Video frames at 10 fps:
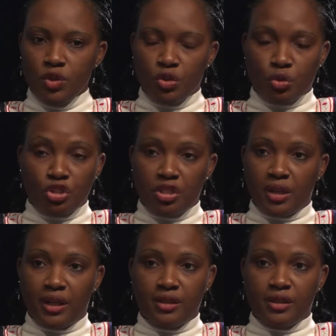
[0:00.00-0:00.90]

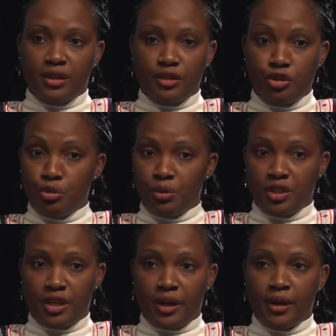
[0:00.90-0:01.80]
social and new
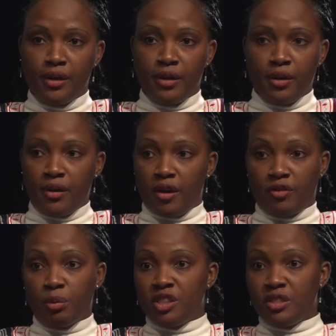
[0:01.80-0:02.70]
media,
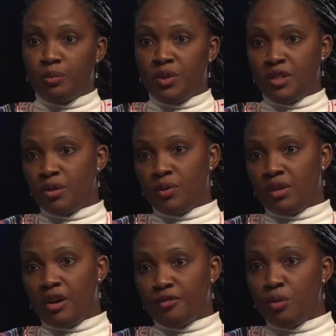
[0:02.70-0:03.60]
everybody is busy with
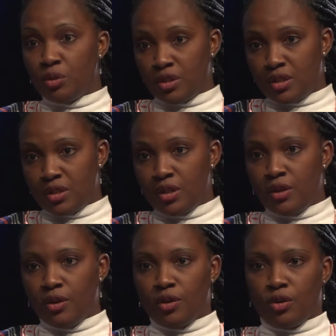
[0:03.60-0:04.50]
their phones,
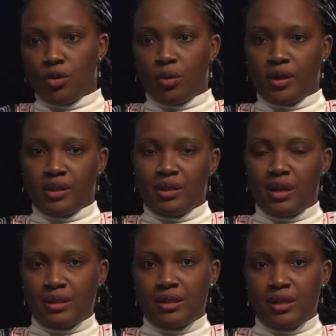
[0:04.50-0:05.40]
and
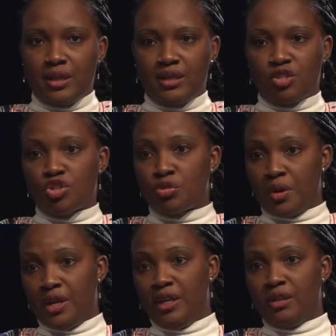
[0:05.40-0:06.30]
that is
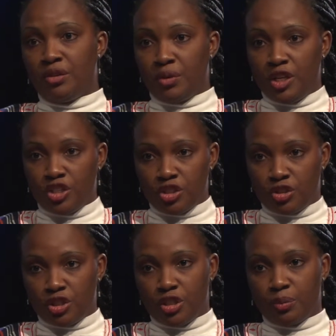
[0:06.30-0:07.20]
training the
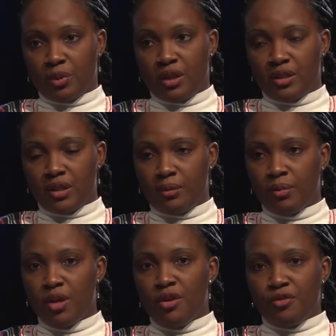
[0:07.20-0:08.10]
relationship that
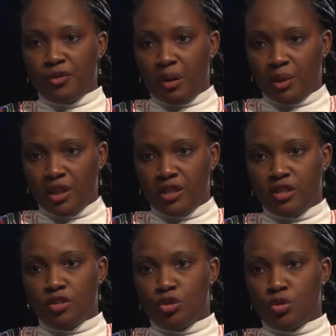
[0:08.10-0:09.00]

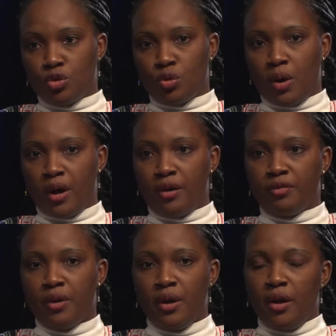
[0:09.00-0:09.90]
families used to
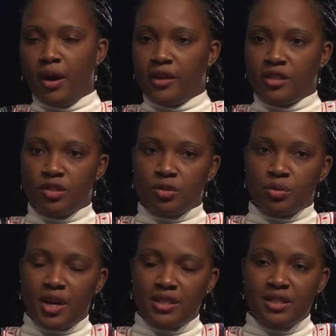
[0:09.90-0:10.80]
have, and it's
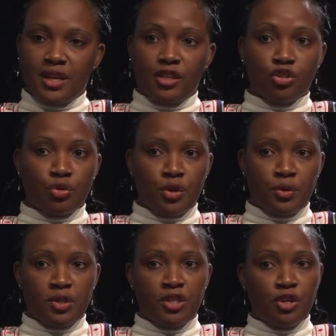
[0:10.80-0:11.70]
creating and
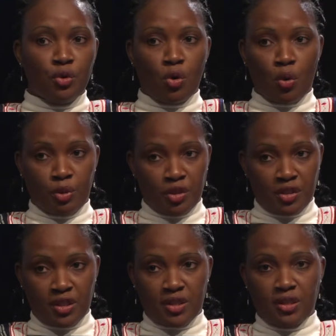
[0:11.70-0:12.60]
introducing new
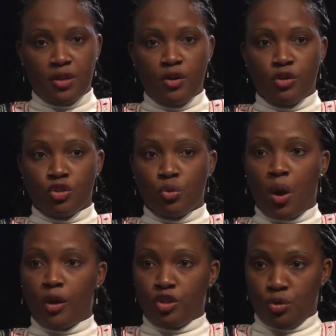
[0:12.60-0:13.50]
communities to
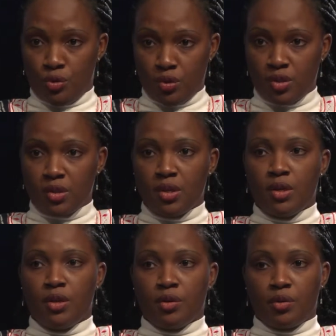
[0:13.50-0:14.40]
our youths,
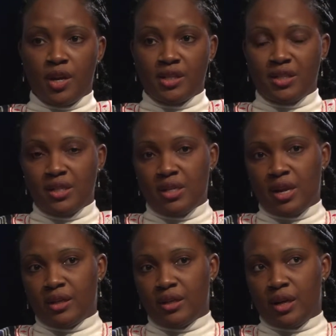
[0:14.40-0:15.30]
creating
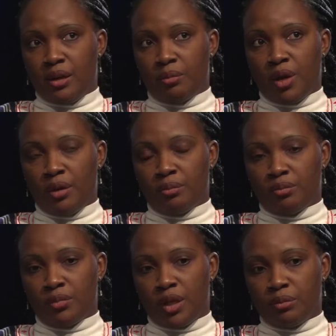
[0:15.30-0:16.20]

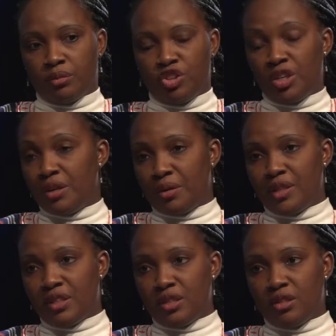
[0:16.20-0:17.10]
and
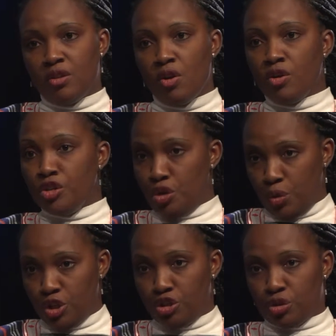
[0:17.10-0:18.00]
generating new
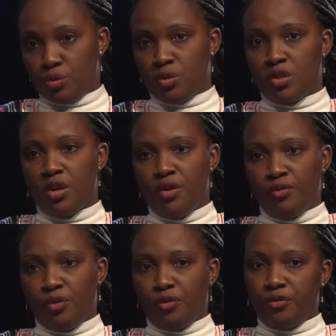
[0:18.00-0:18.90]
issues
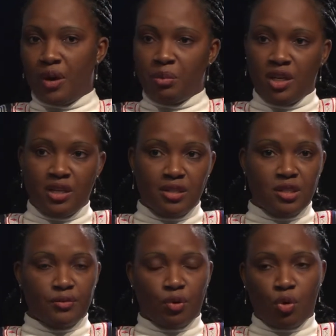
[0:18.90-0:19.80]
for
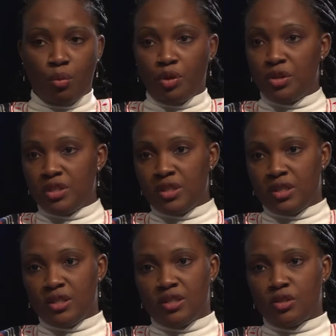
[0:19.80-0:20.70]
families, for
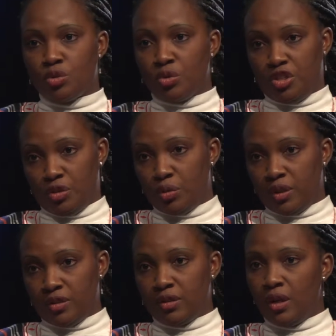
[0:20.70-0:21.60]
communities to deal
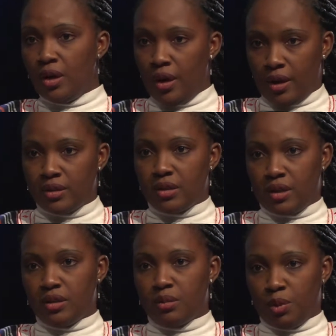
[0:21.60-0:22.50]
with, as the
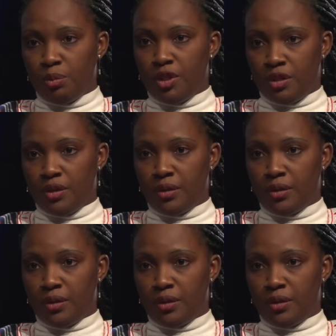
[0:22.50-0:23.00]
case may be.